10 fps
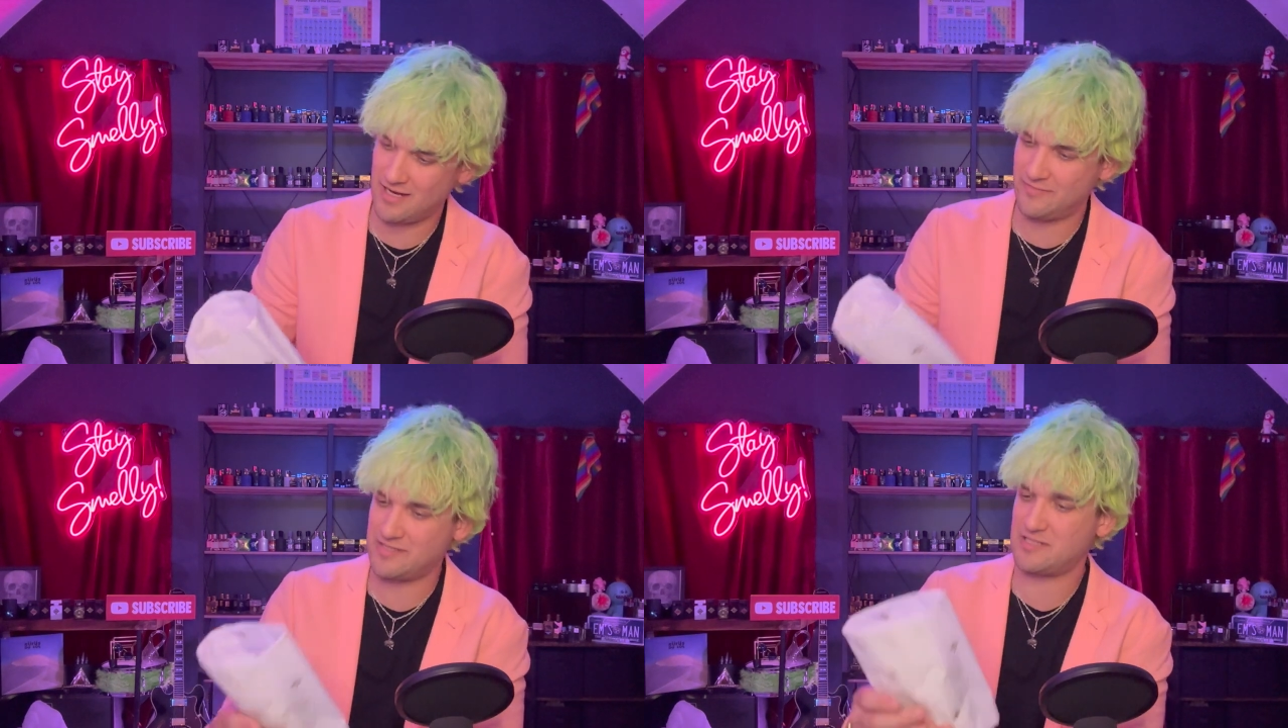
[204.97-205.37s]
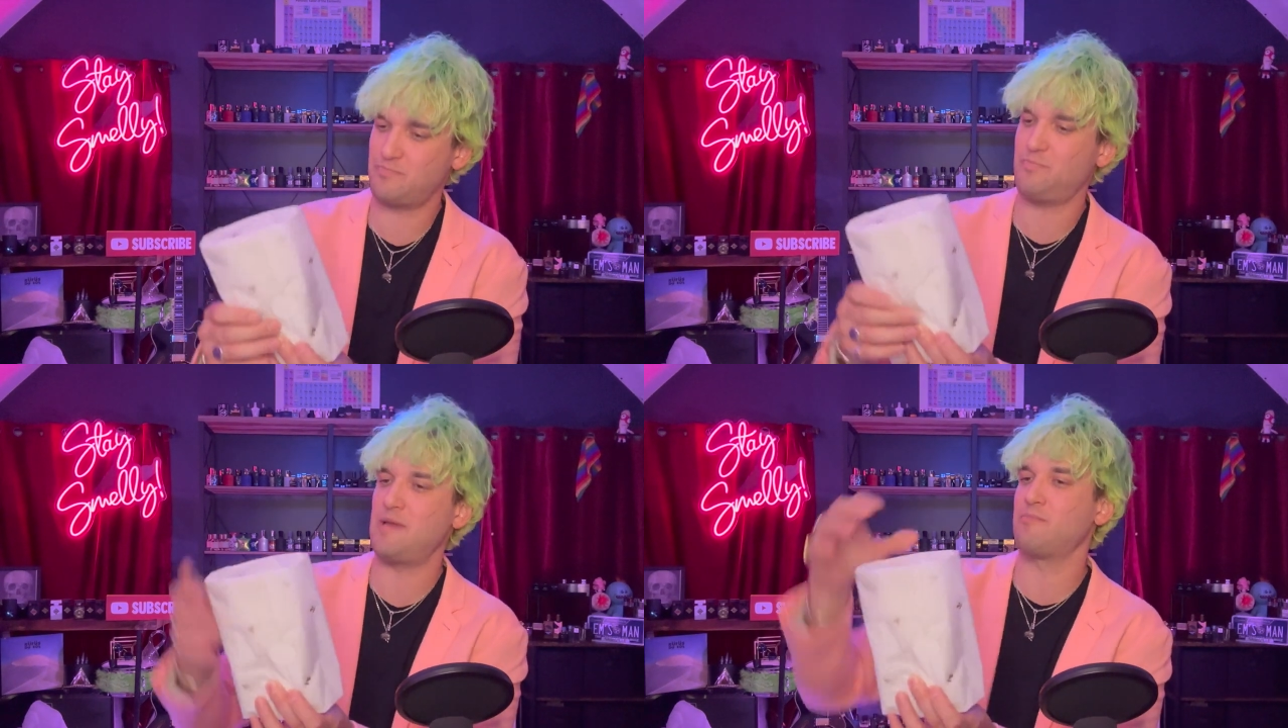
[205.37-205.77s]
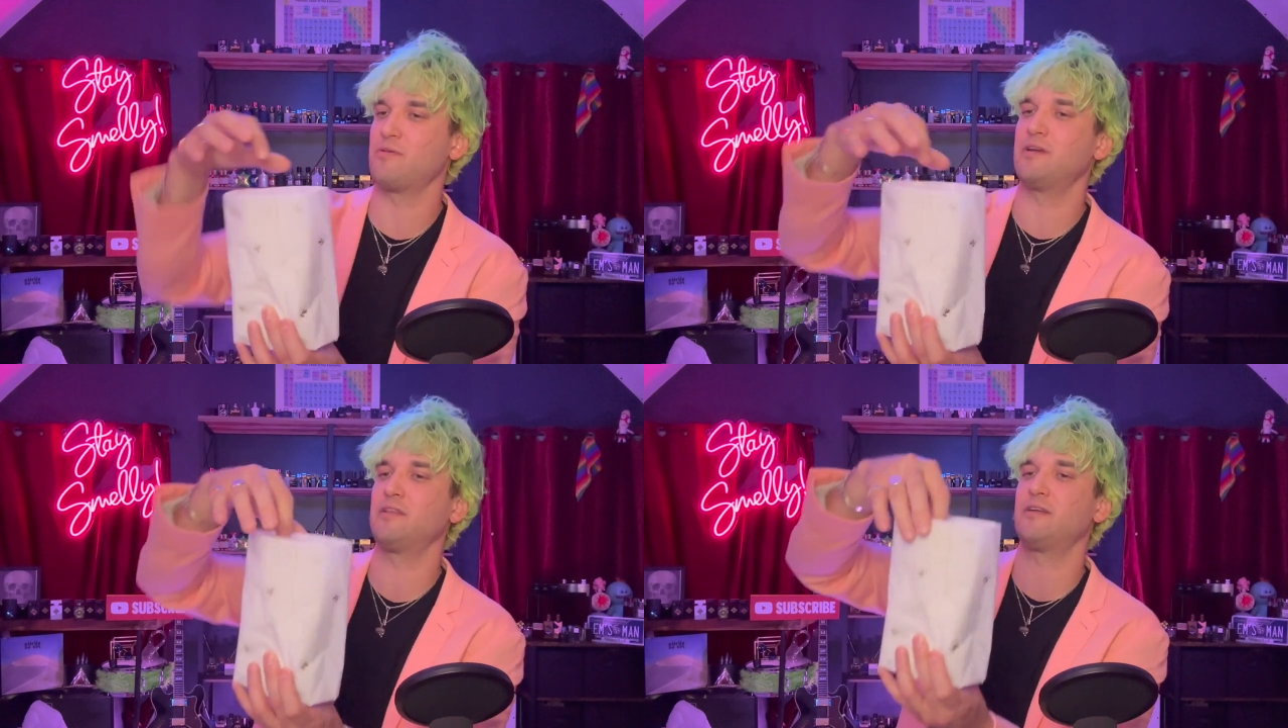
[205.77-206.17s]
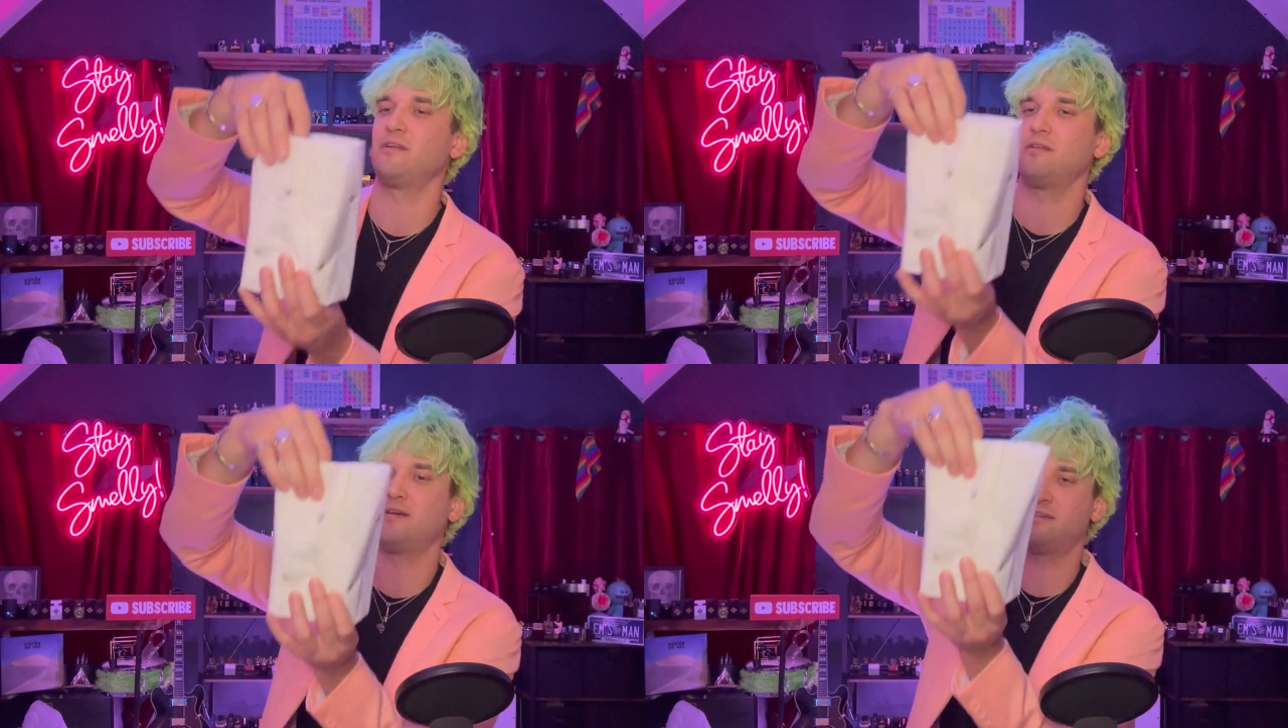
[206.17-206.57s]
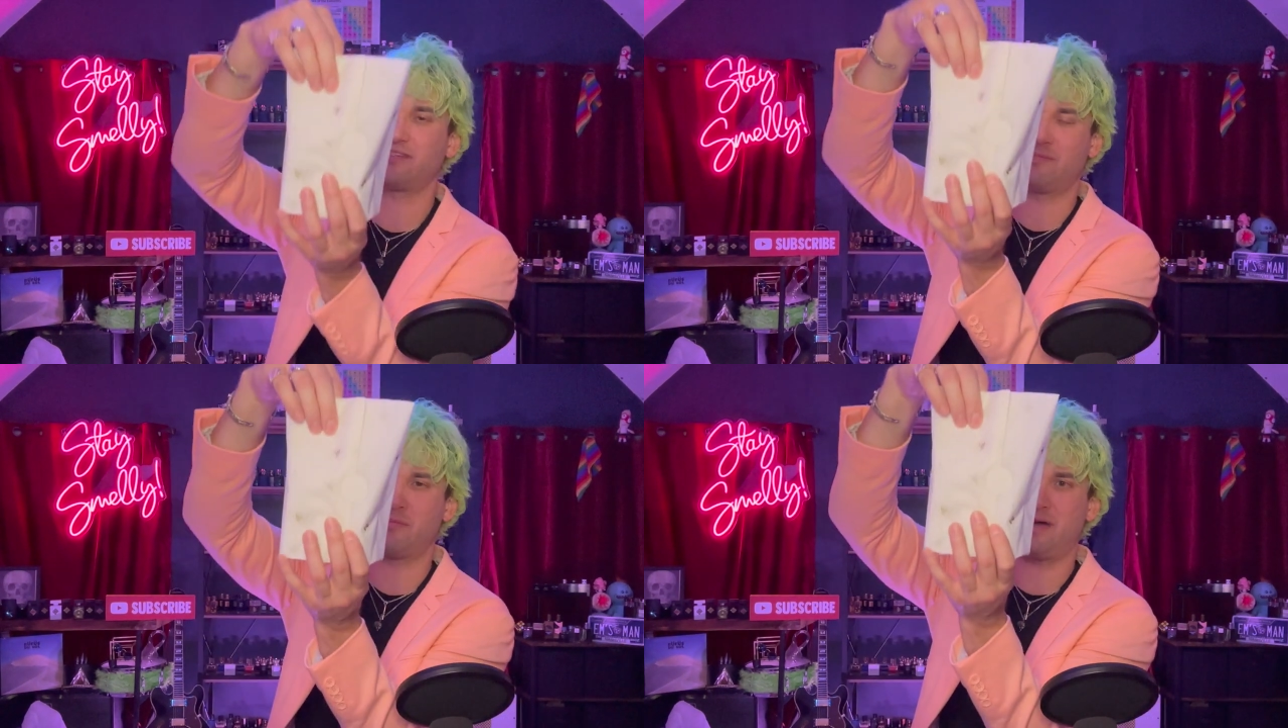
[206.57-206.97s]
of its papery little uh,
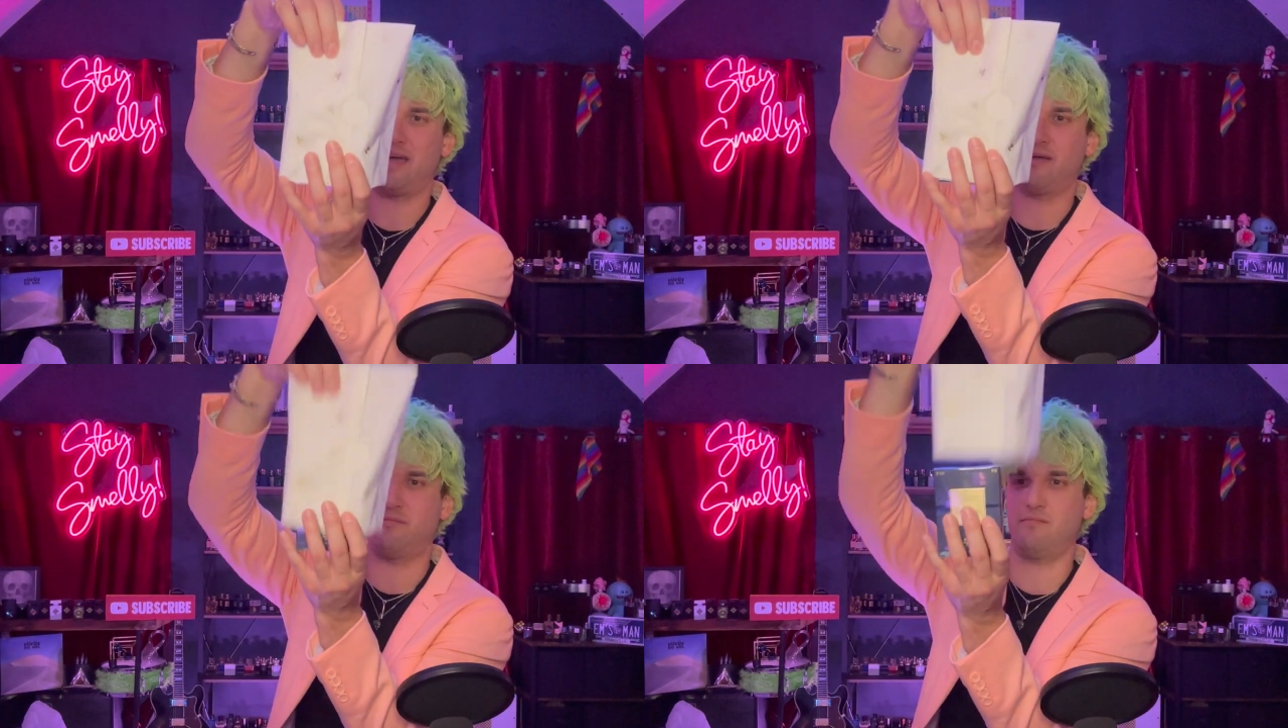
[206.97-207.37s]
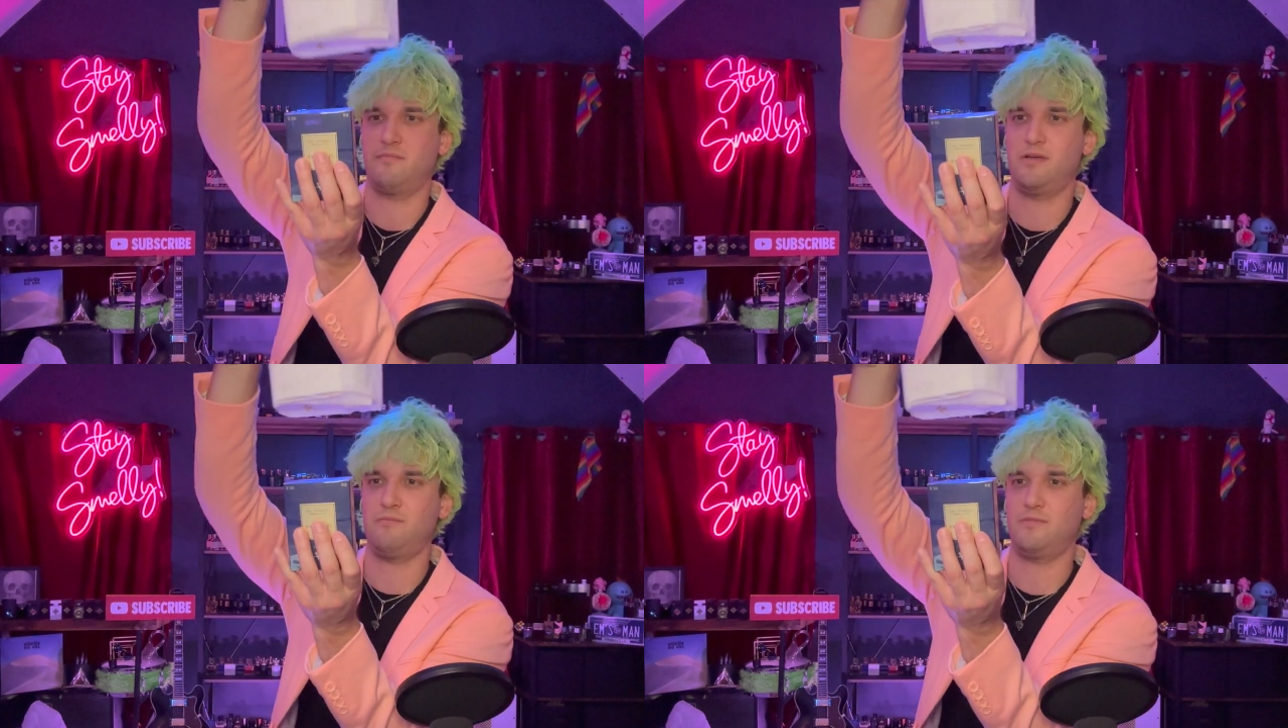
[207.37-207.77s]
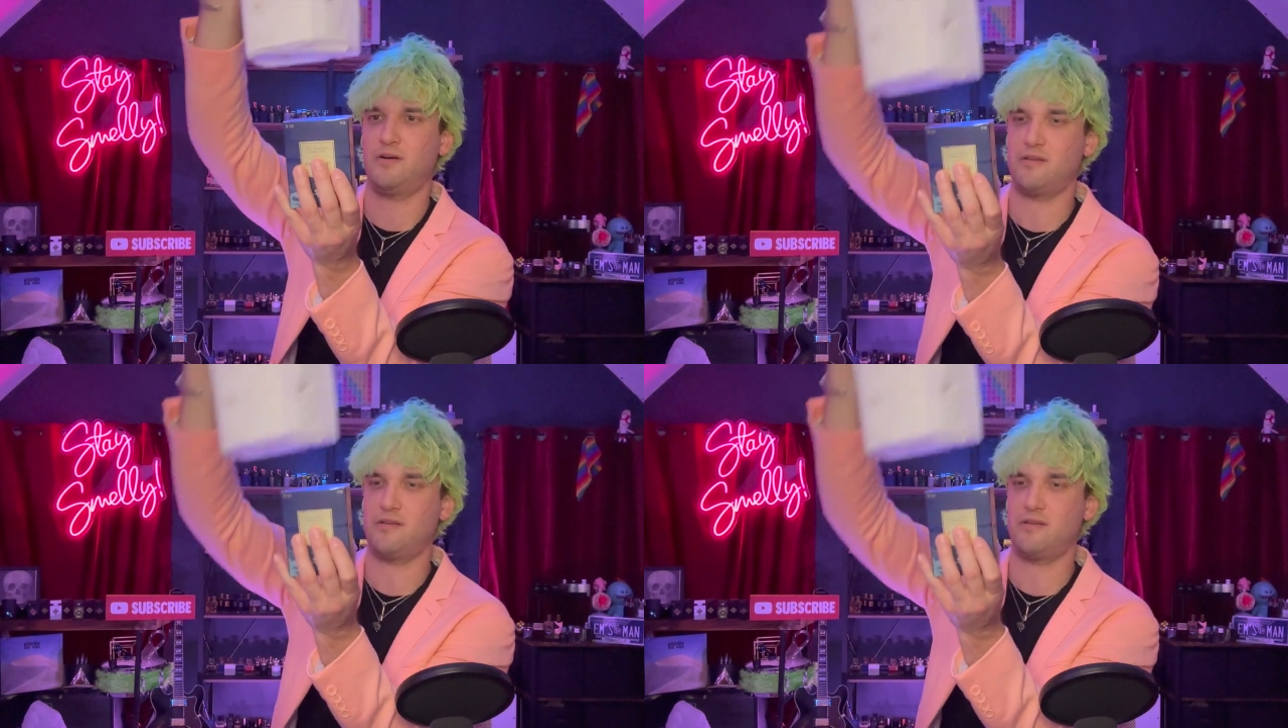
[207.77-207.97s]
sleeping bag. Oh, there it